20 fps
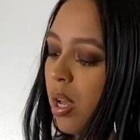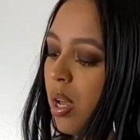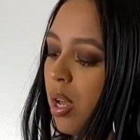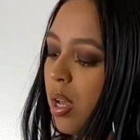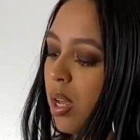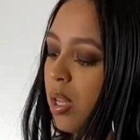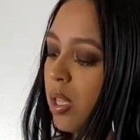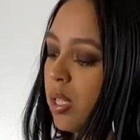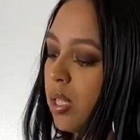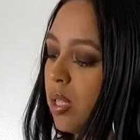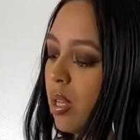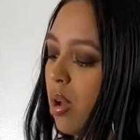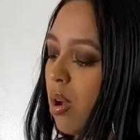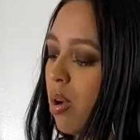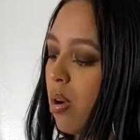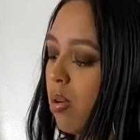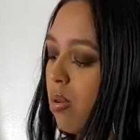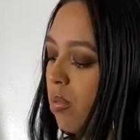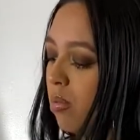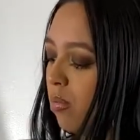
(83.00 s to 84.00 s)

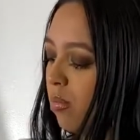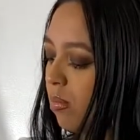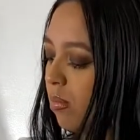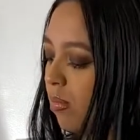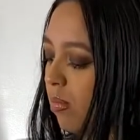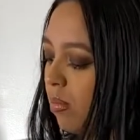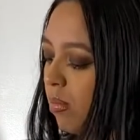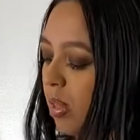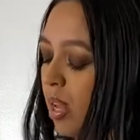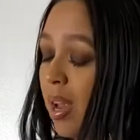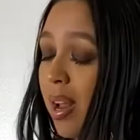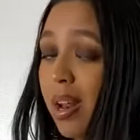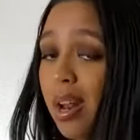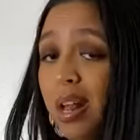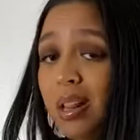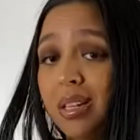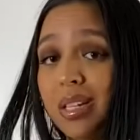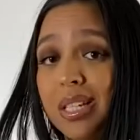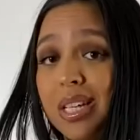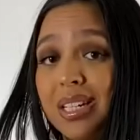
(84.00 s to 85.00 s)
So now
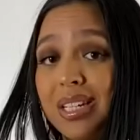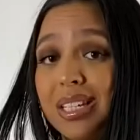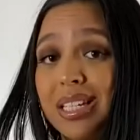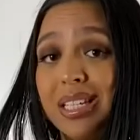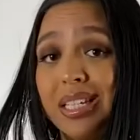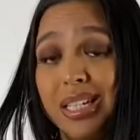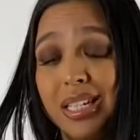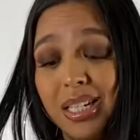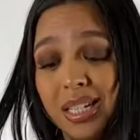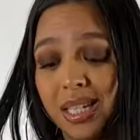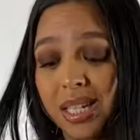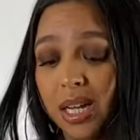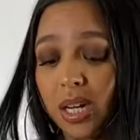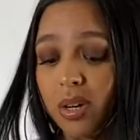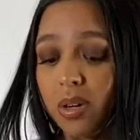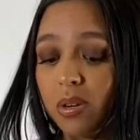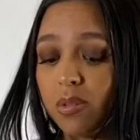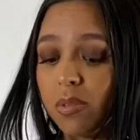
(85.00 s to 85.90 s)
let's get into detail,